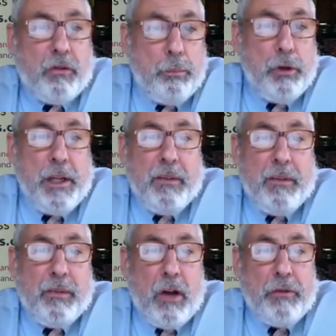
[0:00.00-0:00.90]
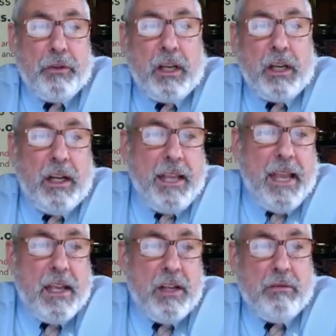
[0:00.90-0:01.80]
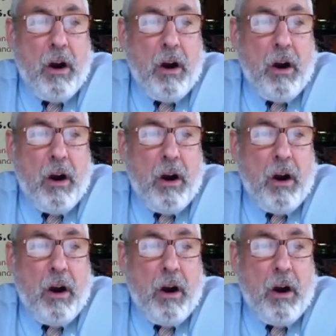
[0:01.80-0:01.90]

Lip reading: putting itself on the cutting edge of